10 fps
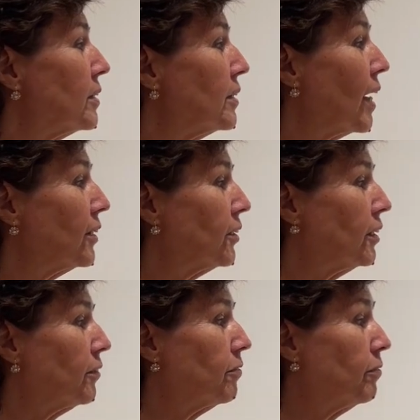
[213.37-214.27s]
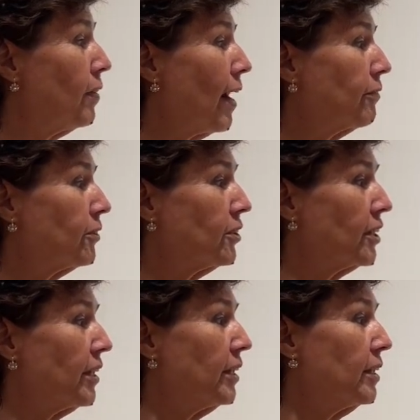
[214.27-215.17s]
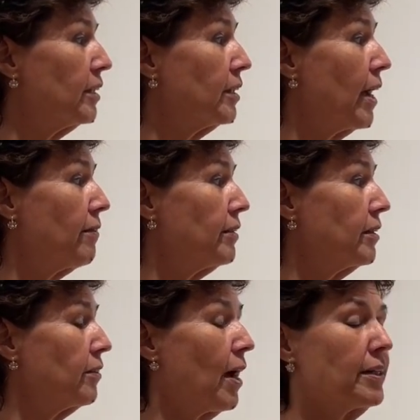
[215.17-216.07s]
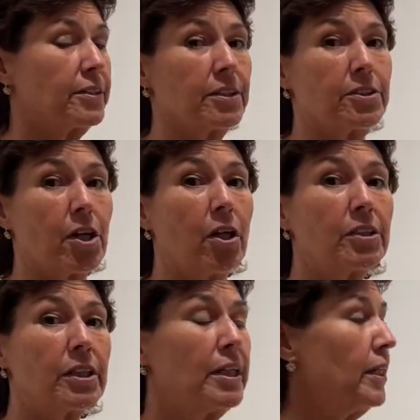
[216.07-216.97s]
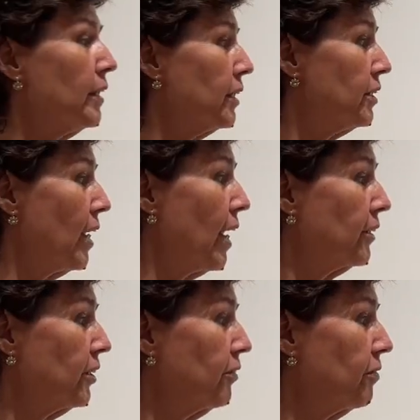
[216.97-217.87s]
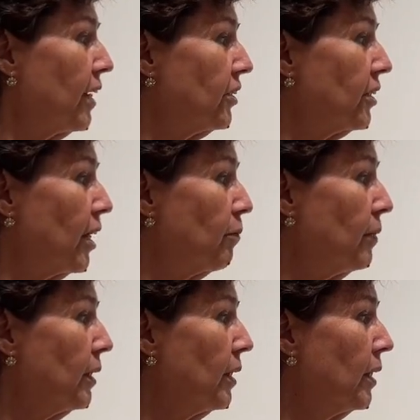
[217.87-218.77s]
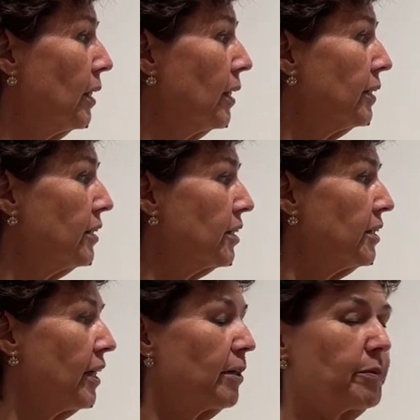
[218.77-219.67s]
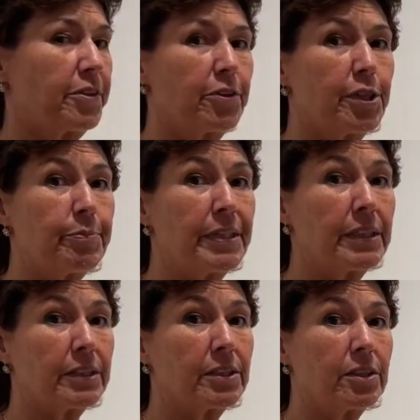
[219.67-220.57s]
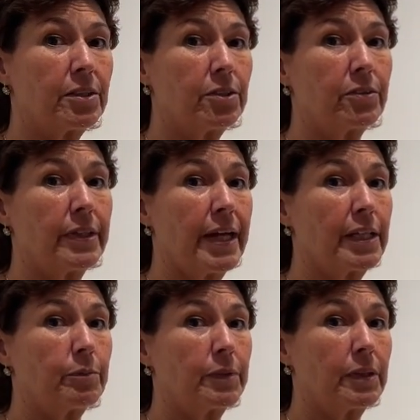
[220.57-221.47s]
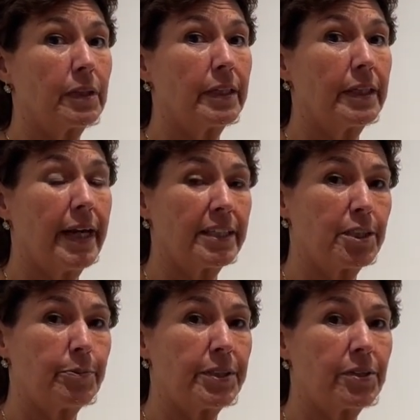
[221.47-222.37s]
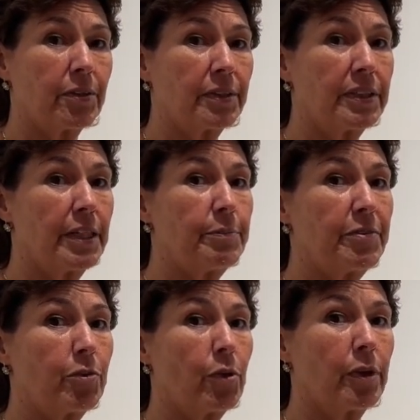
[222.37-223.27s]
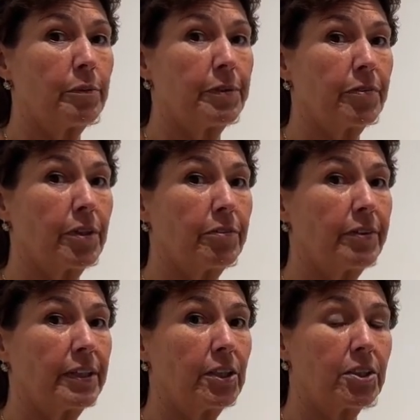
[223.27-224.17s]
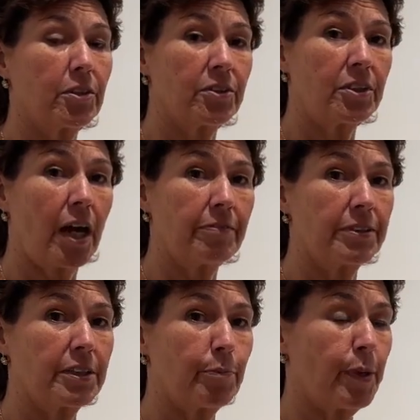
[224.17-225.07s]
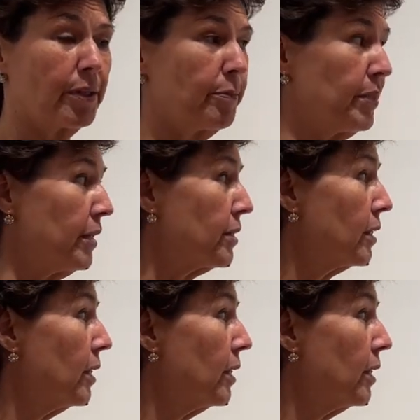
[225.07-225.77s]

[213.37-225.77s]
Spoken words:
is actually, after skinning and having the hides on salt, is to actually flesh them. This can take up to 30 minutes to do an animal, and it has to be soaked the day before you flesh it so it softens up all the meat.